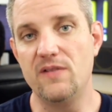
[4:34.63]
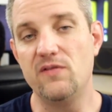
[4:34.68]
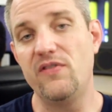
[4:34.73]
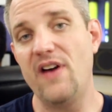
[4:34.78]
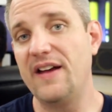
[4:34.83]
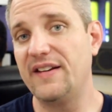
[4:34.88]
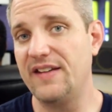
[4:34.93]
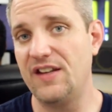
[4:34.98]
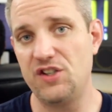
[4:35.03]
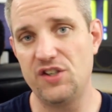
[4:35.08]
In
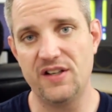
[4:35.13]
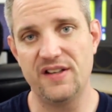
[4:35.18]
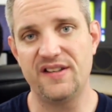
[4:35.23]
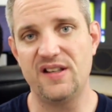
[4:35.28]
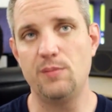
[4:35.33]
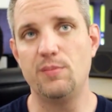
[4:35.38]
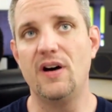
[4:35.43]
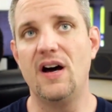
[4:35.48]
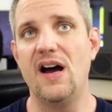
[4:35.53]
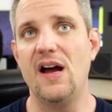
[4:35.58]
fact, as you can
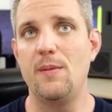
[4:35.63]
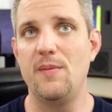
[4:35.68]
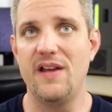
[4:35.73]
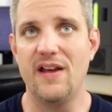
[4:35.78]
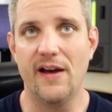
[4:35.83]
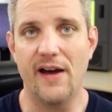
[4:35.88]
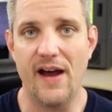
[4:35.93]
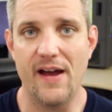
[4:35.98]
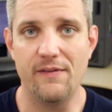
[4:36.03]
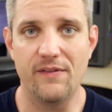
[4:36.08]
see behind
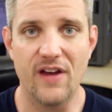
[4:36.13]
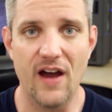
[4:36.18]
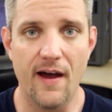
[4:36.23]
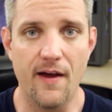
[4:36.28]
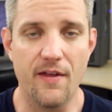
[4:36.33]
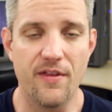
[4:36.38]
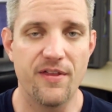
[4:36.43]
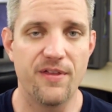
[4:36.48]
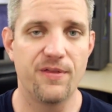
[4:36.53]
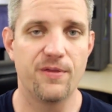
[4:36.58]
me, I've
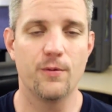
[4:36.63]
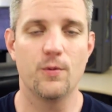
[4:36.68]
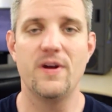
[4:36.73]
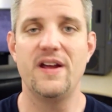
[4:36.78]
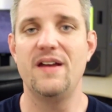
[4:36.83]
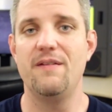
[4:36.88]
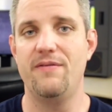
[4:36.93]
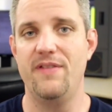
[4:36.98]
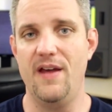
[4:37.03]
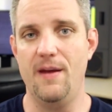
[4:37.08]
got
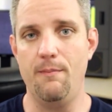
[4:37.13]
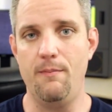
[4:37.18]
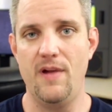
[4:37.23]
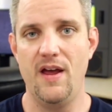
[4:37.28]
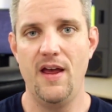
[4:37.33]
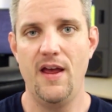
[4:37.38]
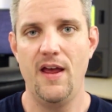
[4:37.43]
3 of them.